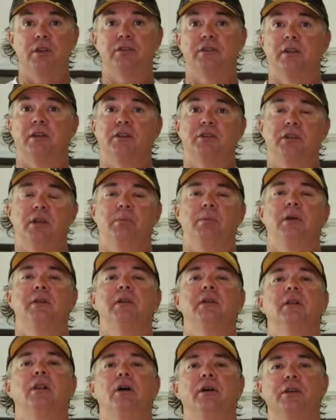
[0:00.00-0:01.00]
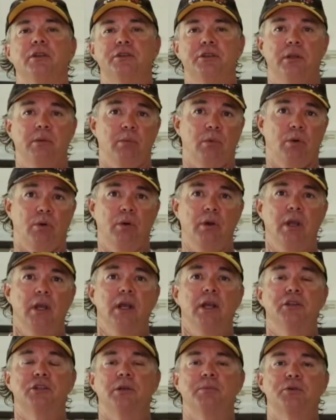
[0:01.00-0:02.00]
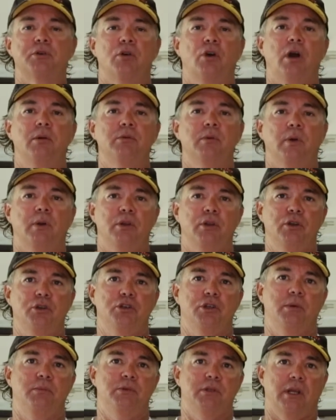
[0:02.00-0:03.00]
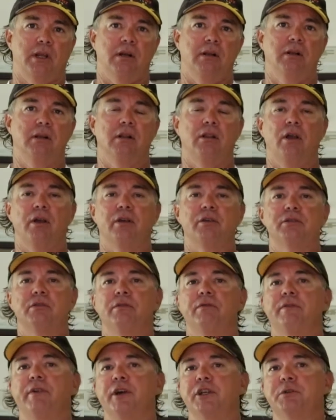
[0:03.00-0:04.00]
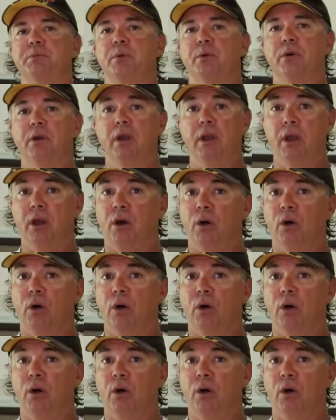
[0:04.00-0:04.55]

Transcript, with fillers: this little tip and you'd like to see more, subscribe to our YouTube channel, like us on Facebook,